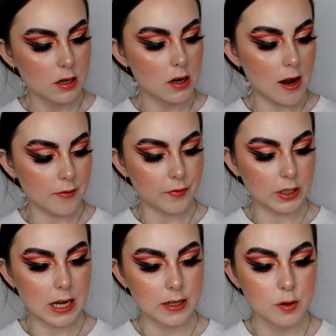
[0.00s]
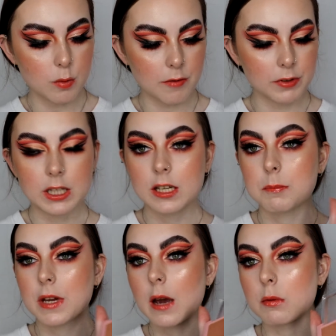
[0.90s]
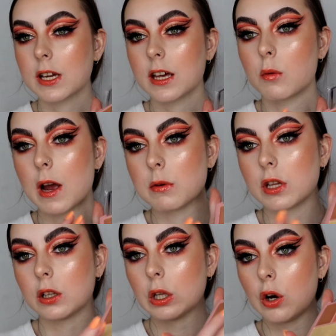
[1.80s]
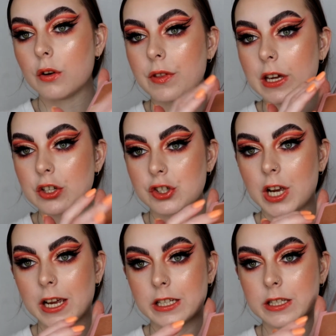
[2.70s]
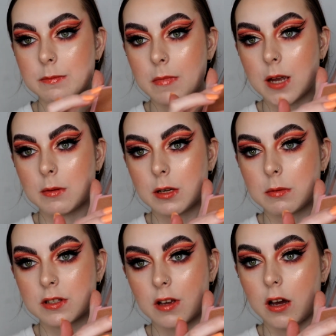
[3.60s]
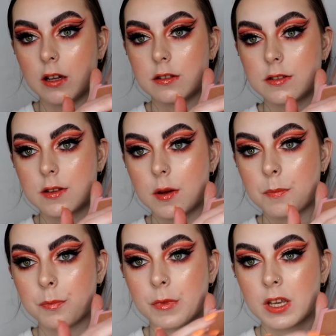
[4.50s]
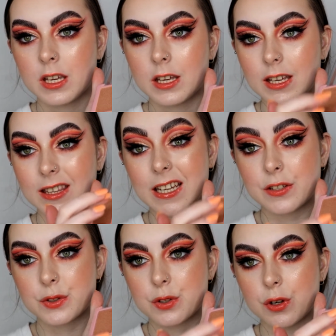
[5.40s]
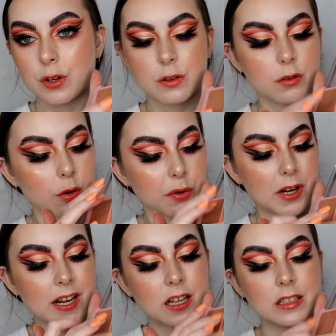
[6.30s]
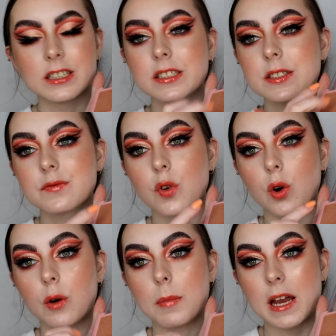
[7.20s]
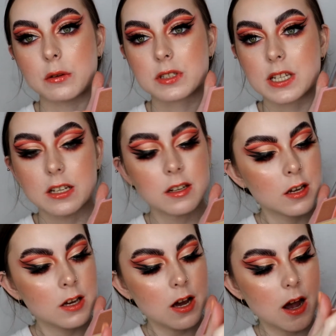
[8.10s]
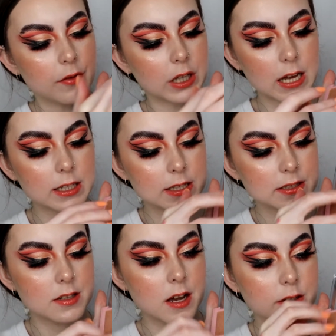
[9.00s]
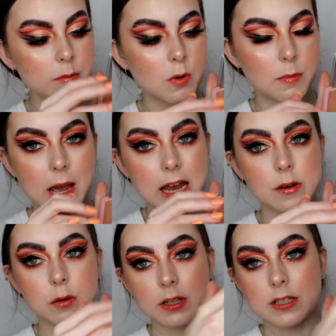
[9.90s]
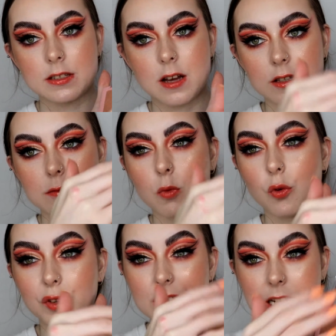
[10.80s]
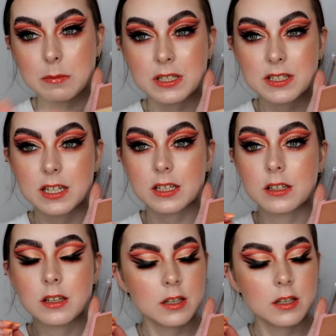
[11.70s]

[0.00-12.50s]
I feel like you won't really be able to get away with a lot of these shades, maybe besides these two or three colours for pale skin. I feel like this side's more pale and this side's more for deeper skin,